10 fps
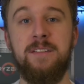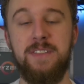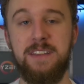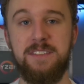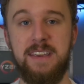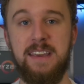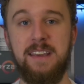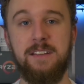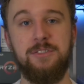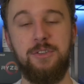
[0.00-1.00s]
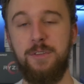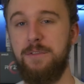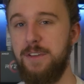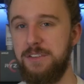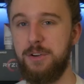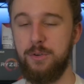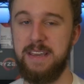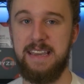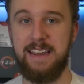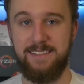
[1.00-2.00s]
of these keys to the physical
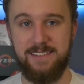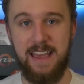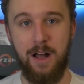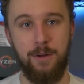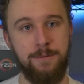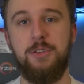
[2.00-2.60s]
key itself.